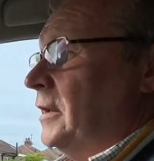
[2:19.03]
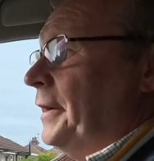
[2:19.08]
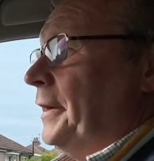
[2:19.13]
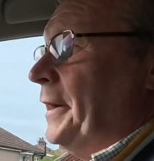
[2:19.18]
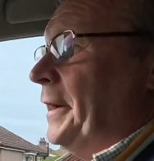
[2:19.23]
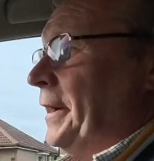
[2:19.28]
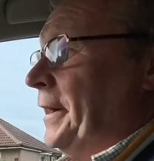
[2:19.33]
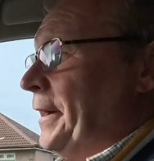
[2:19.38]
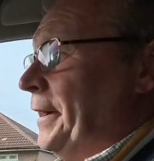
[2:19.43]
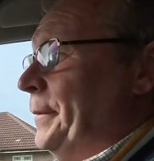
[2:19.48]

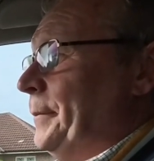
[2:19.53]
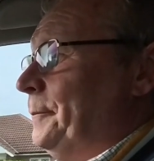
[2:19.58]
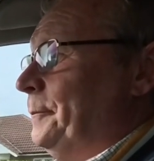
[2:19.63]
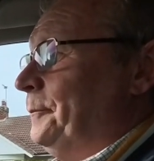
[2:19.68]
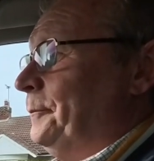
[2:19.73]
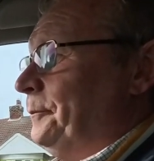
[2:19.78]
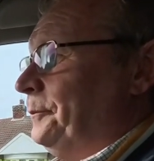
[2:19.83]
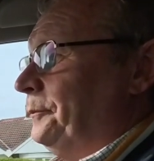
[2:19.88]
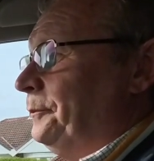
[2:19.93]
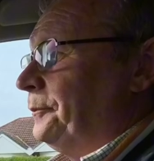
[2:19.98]

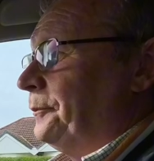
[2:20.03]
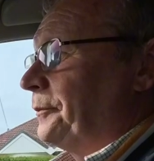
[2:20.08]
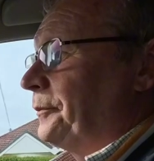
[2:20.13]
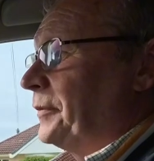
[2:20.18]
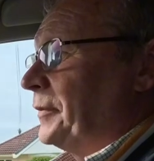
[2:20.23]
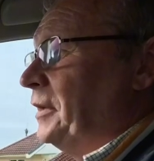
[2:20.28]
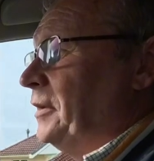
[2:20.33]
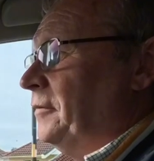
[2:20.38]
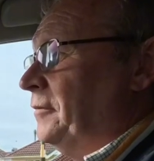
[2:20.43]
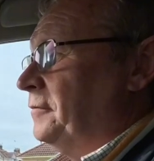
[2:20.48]

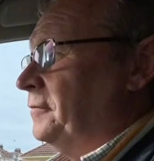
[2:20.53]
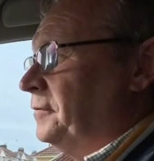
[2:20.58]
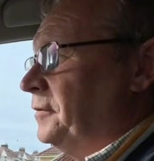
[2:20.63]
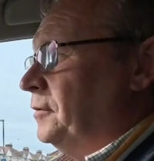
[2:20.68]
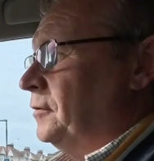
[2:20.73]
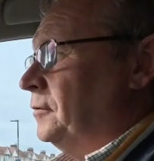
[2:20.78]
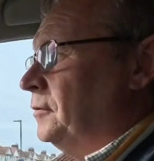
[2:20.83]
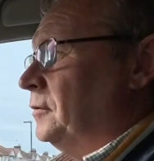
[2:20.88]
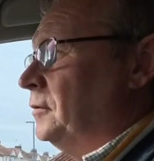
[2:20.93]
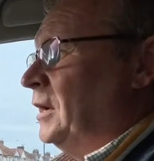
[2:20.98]
of, you
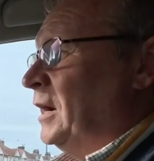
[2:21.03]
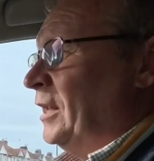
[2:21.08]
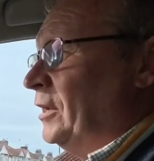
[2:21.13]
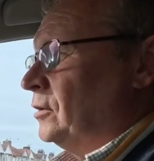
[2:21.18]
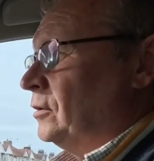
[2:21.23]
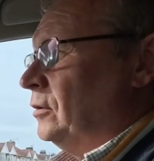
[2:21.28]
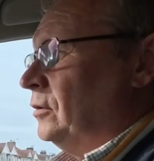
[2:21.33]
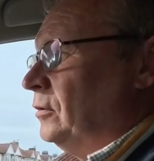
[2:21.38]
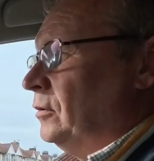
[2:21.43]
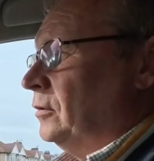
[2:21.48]
know,
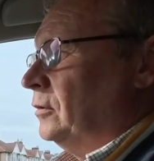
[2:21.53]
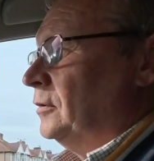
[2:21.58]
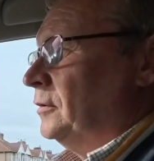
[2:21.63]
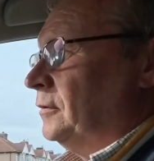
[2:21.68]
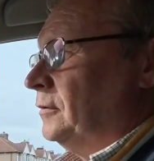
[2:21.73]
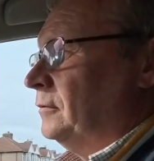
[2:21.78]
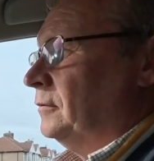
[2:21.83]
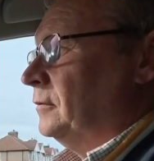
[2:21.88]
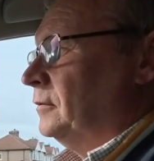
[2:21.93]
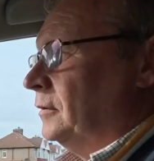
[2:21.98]
alcohol
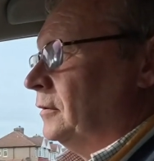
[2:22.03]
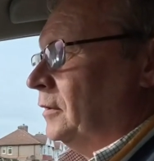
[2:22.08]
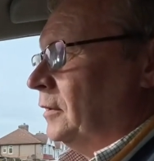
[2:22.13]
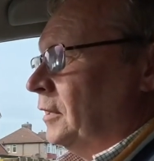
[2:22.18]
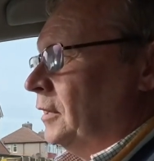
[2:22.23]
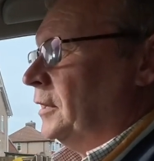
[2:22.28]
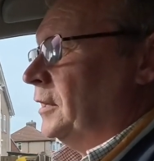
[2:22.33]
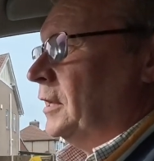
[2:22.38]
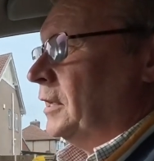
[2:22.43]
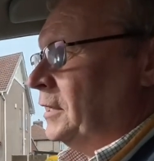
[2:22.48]

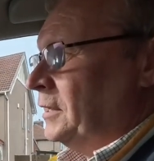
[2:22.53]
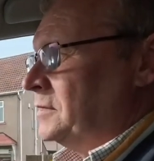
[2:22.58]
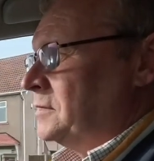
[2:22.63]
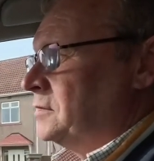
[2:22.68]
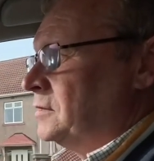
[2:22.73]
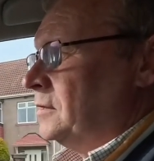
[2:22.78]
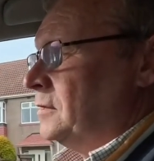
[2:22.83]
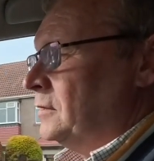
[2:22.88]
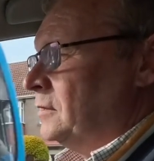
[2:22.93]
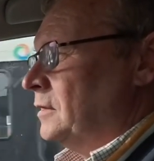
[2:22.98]
and eats
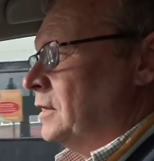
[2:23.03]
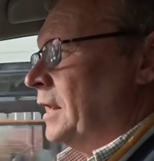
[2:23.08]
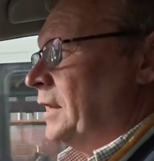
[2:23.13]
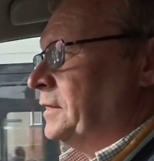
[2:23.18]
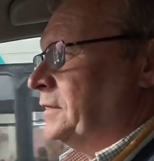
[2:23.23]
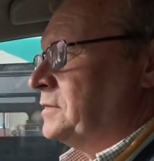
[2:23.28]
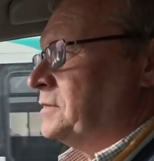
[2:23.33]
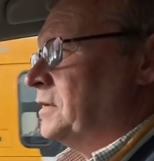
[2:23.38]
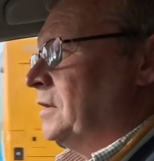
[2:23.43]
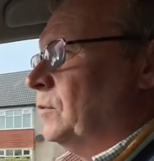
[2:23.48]
and
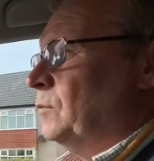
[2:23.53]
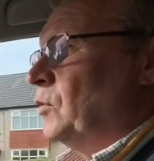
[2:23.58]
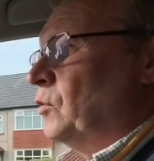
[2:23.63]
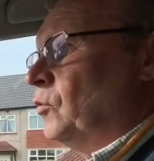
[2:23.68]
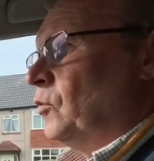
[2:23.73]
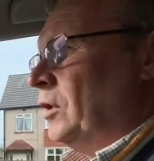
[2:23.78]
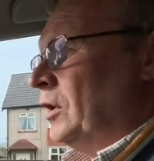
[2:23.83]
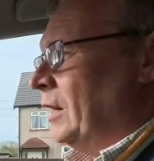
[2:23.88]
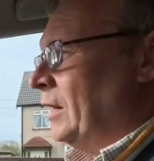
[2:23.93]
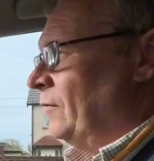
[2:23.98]
entertainment,
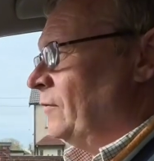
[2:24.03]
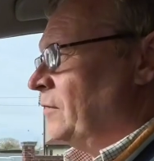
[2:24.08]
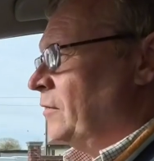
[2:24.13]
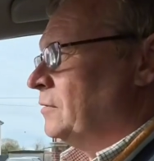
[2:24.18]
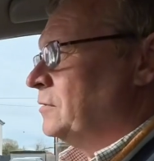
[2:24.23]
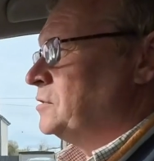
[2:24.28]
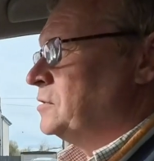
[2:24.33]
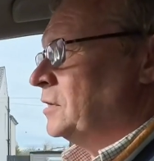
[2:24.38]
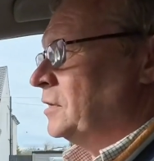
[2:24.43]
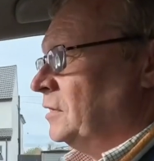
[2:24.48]
what have you,
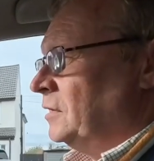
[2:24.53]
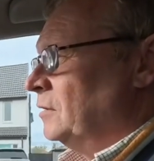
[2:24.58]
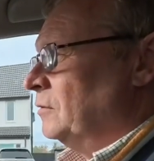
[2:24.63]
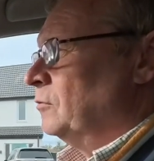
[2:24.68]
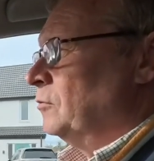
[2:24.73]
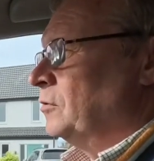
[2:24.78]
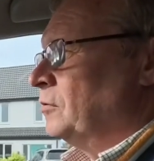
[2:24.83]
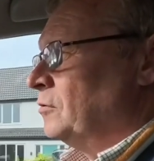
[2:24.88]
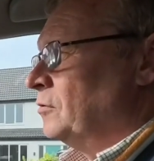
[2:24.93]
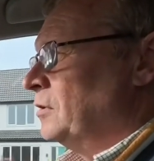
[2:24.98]
at Seaton. It
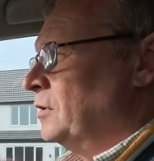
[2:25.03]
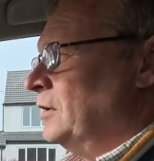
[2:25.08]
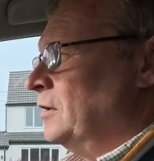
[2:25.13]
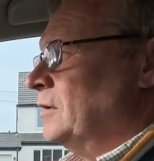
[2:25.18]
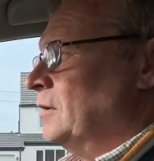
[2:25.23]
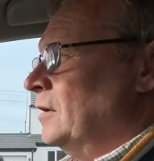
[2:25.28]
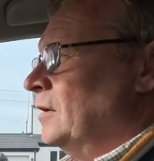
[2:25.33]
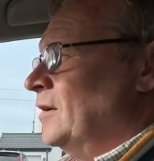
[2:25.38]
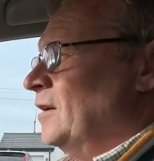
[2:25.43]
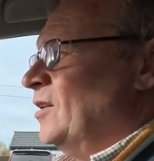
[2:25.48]
would only
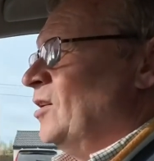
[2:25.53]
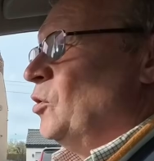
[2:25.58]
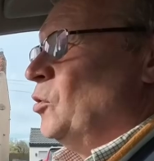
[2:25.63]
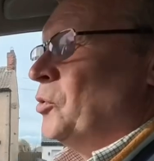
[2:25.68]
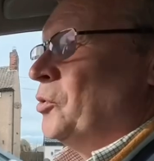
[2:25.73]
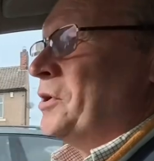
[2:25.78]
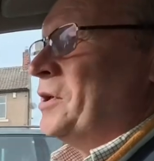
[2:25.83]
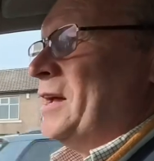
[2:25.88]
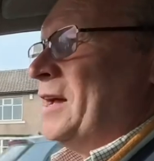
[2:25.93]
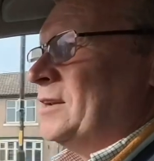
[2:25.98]

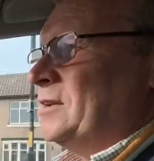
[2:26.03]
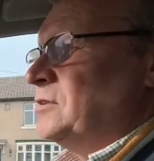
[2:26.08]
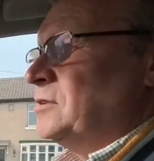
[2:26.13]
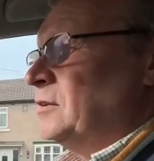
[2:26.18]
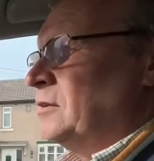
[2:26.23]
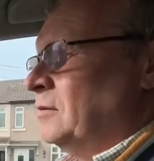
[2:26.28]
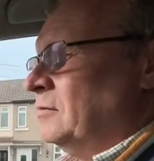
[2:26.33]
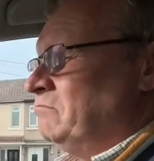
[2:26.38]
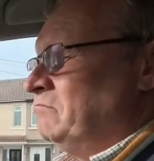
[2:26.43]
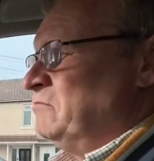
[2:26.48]
add
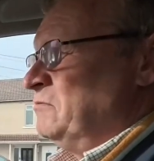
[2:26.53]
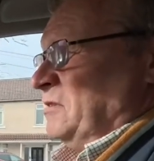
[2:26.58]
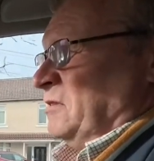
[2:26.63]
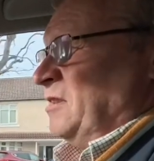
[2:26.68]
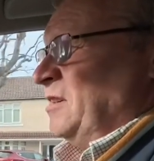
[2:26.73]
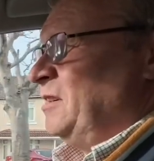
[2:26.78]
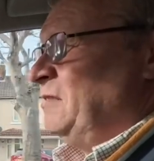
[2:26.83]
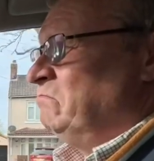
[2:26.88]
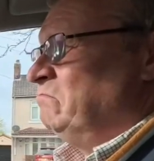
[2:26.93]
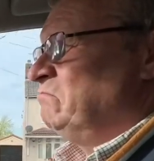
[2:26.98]
to
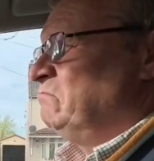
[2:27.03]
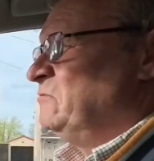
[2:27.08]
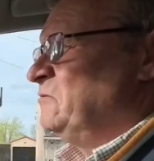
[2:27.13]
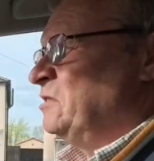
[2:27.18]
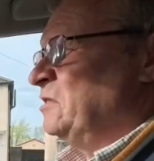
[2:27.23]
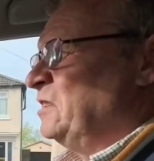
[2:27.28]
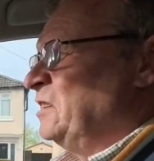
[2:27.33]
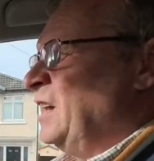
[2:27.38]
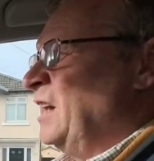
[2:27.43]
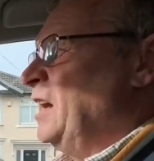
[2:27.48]
the
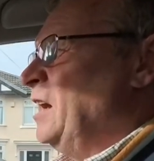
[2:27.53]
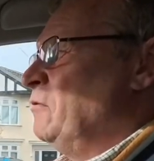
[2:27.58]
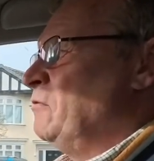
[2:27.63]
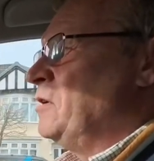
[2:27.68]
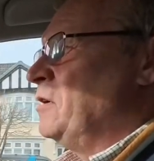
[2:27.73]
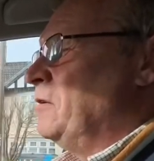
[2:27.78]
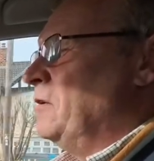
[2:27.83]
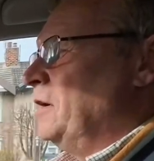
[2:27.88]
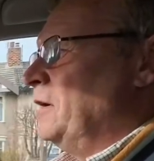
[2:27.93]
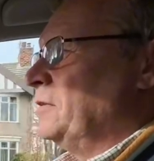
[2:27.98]

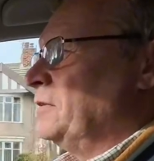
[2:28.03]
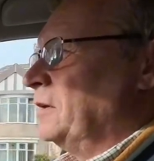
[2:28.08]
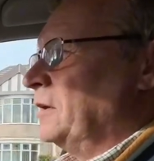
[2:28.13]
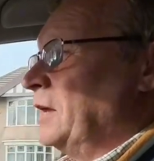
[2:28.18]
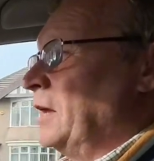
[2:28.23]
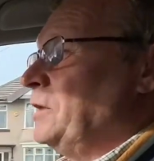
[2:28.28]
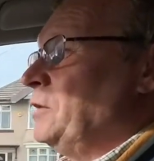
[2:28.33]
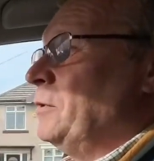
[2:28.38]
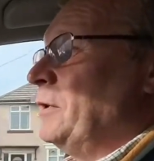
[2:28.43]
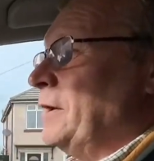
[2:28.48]
area, I think.
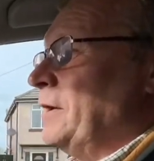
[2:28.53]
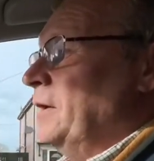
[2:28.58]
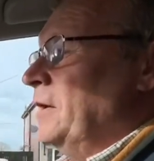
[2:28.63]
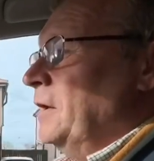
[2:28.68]
Anyway,